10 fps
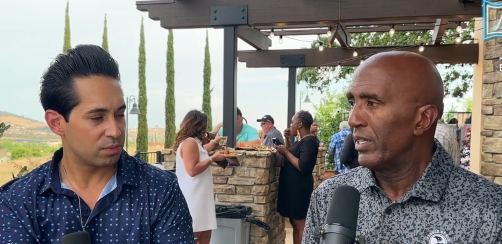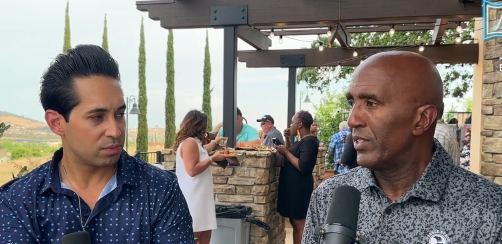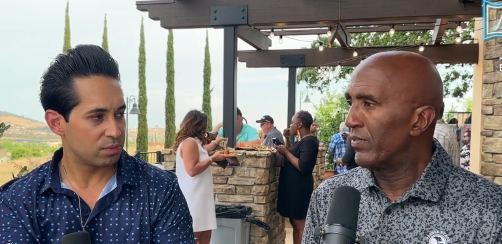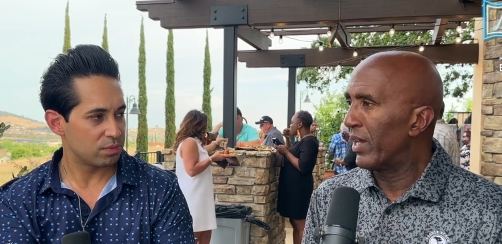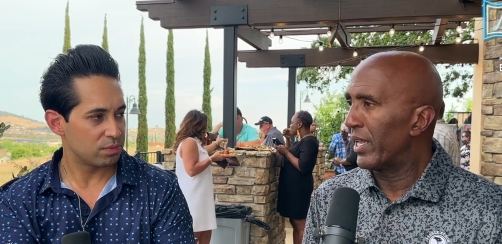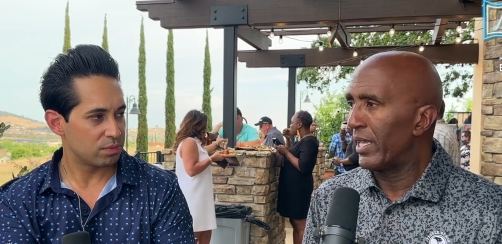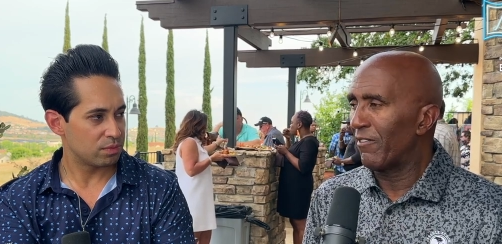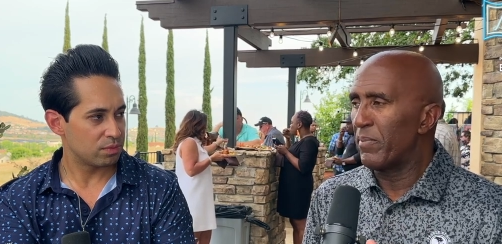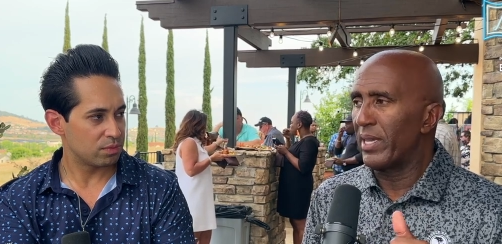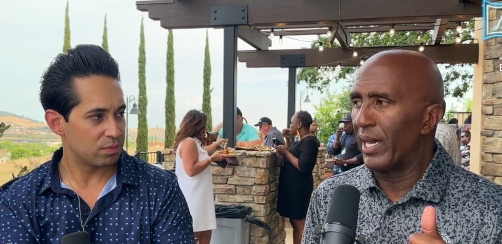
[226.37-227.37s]
Speaker 1: You've got
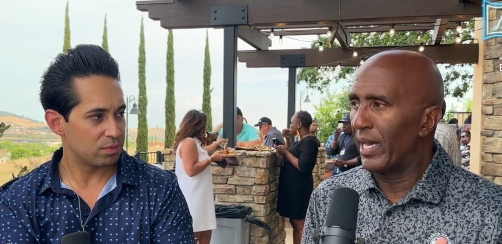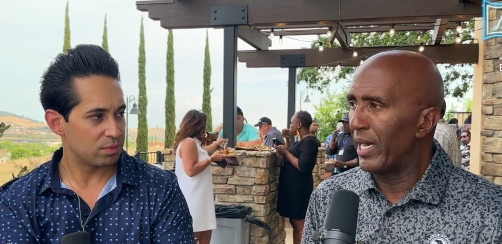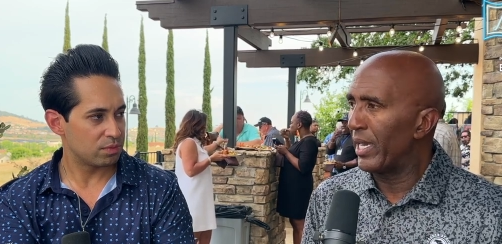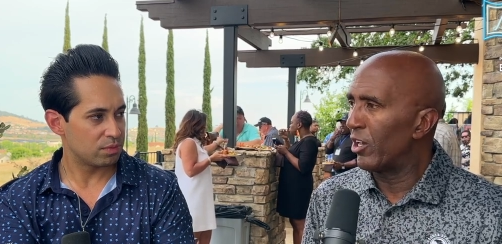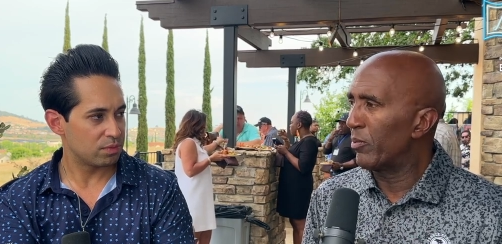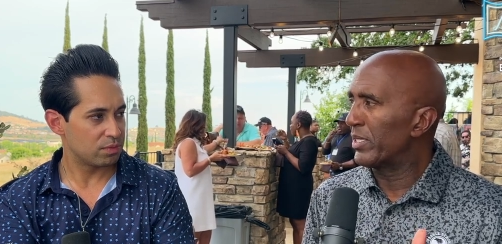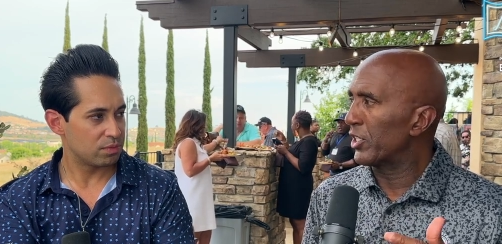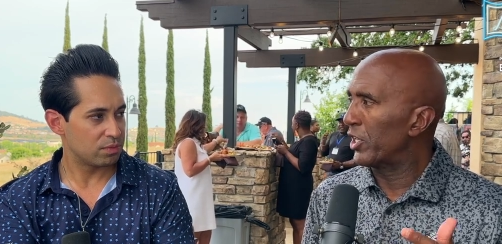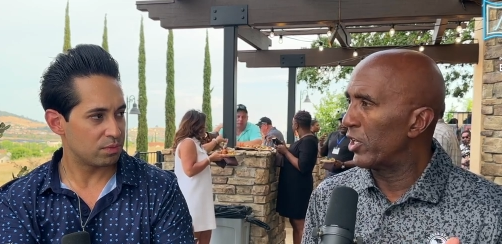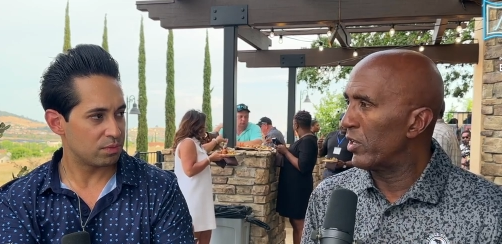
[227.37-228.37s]
FBI, Homeland
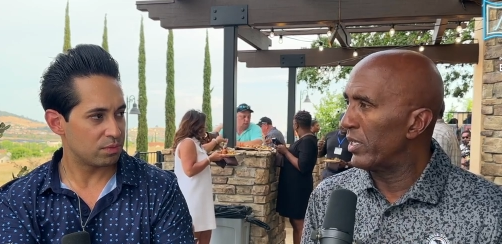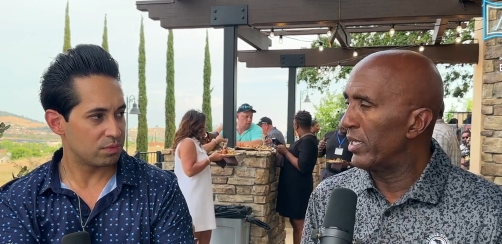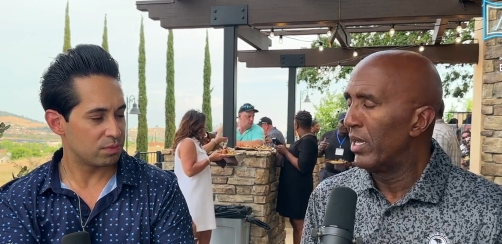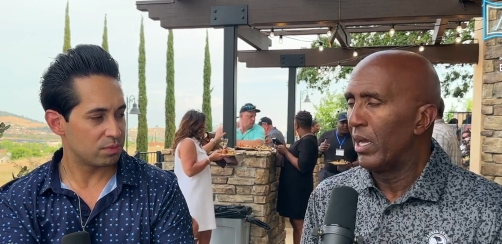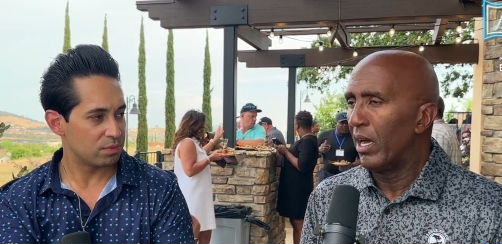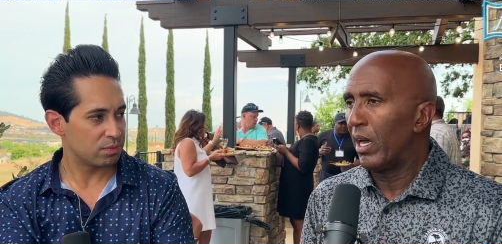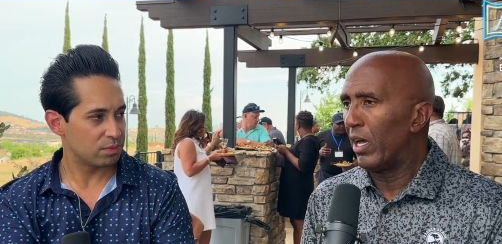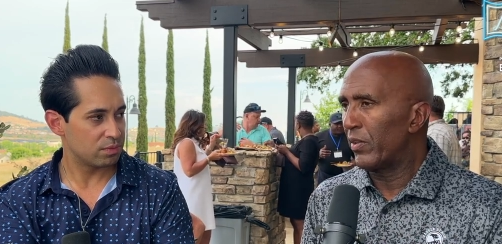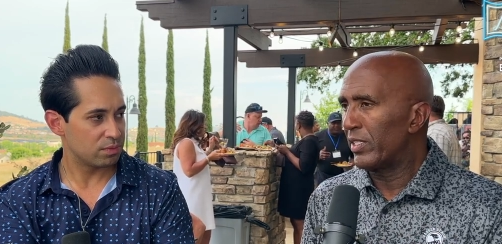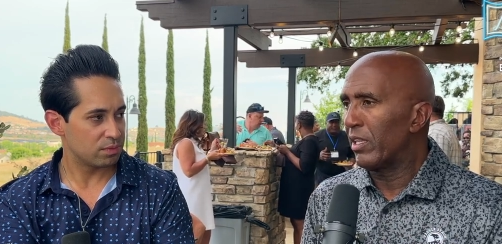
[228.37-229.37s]
Security, all
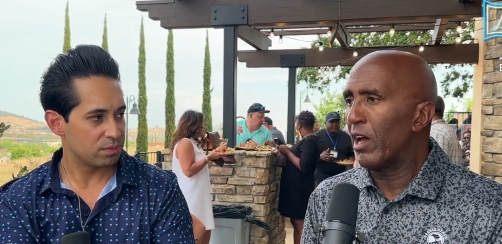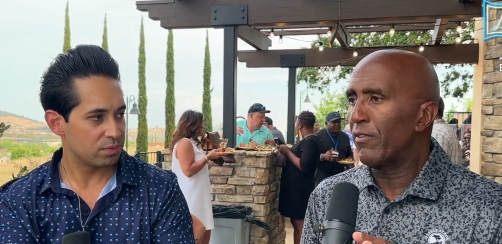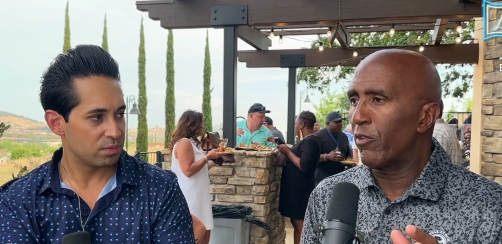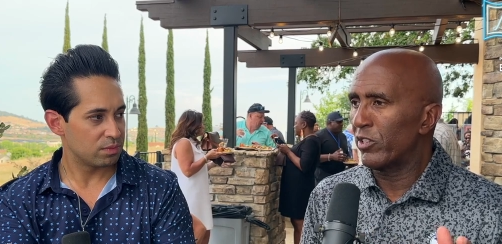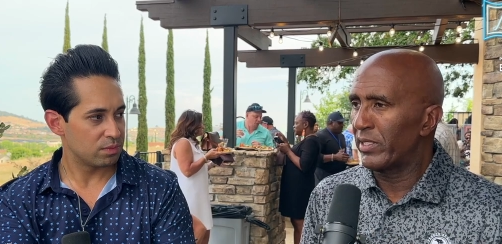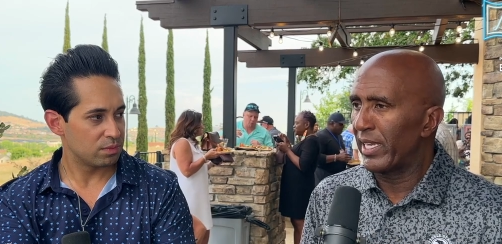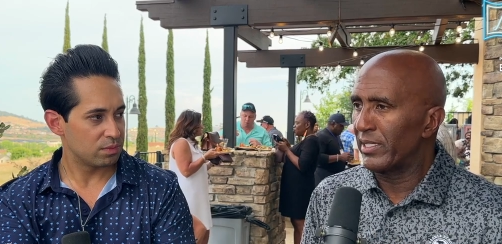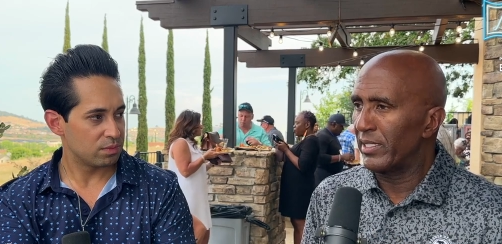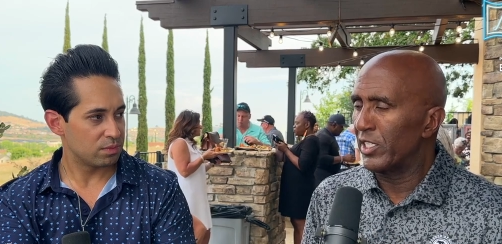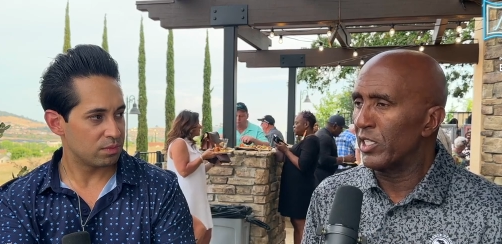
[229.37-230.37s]
these law enforcement
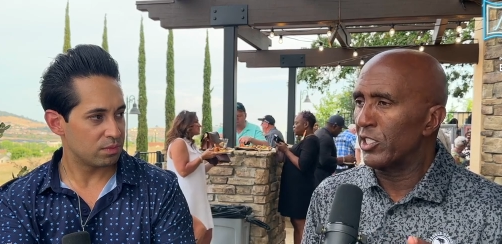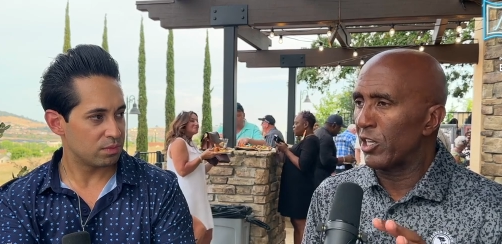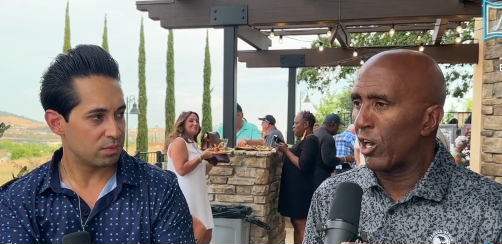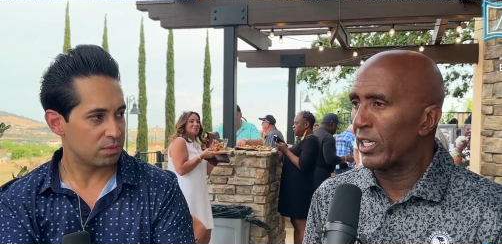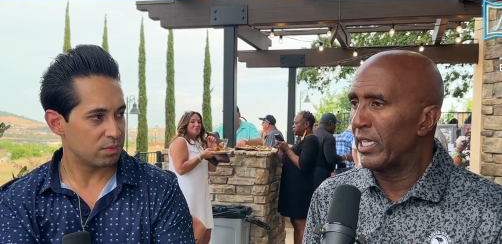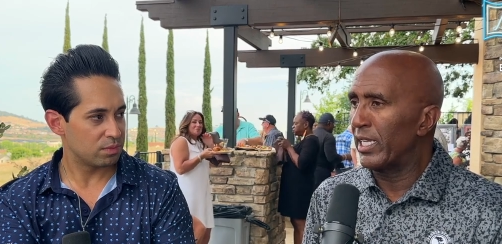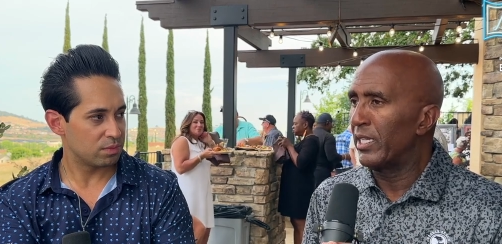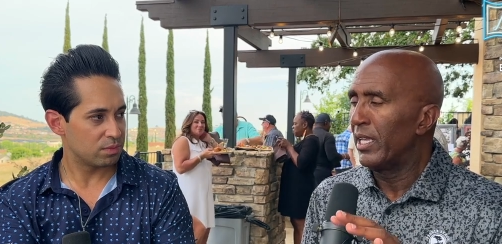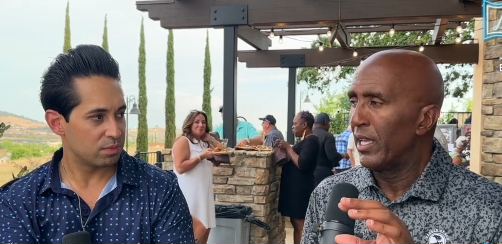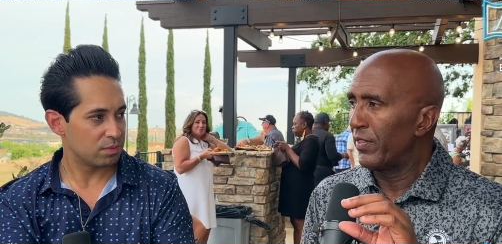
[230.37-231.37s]
agencies targeting
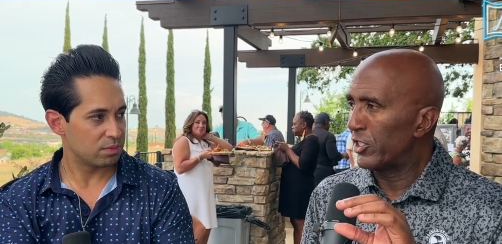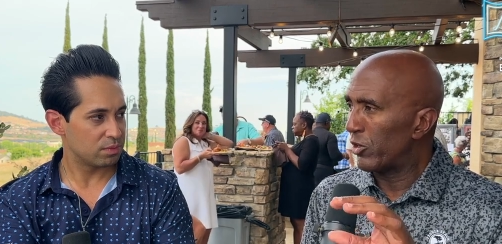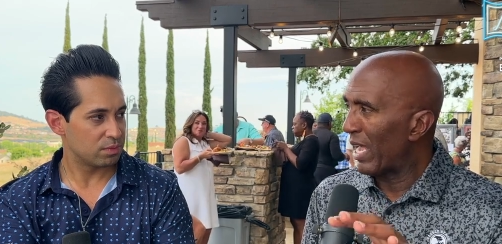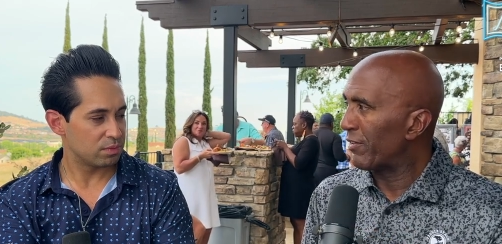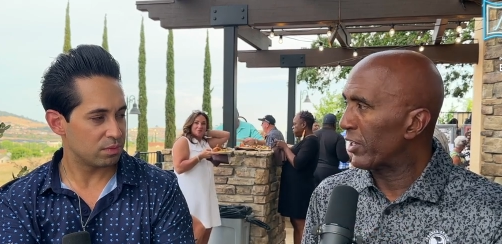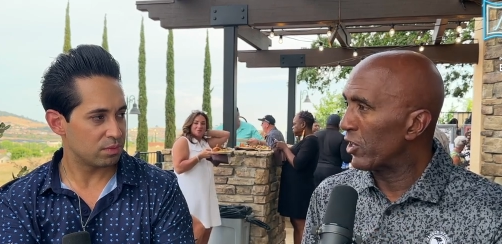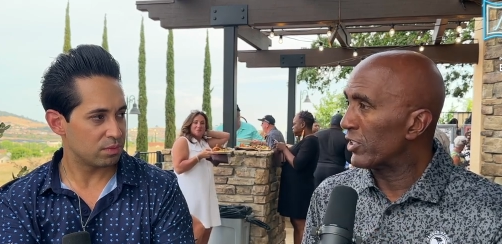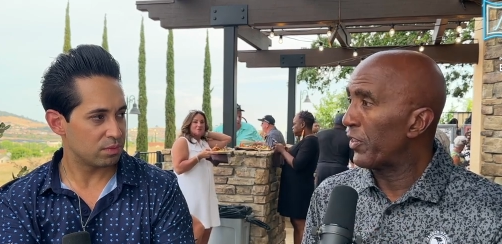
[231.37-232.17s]
the traffickers.